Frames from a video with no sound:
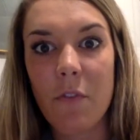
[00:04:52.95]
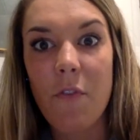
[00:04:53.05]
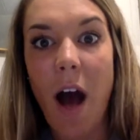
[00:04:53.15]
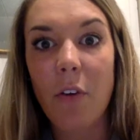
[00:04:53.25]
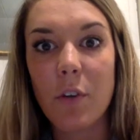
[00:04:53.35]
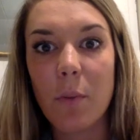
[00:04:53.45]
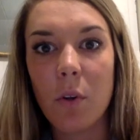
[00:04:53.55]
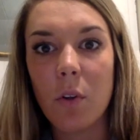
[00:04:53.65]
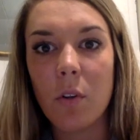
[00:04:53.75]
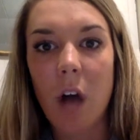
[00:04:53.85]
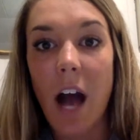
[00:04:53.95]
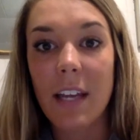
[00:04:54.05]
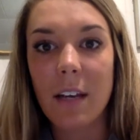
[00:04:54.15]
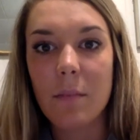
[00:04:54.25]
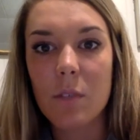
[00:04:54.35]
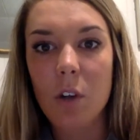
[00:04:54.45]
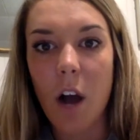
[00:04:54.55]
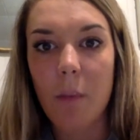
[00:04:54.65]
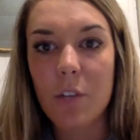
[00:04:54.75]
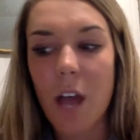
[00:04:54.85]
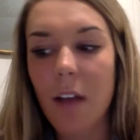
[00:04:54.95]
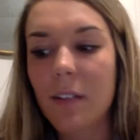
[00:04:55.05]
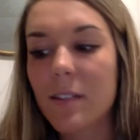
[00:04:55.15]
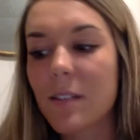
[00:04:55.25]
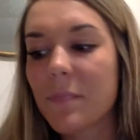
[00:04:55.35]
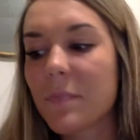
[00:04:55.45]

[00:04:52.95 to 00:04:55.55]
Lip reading: valuable items or objects.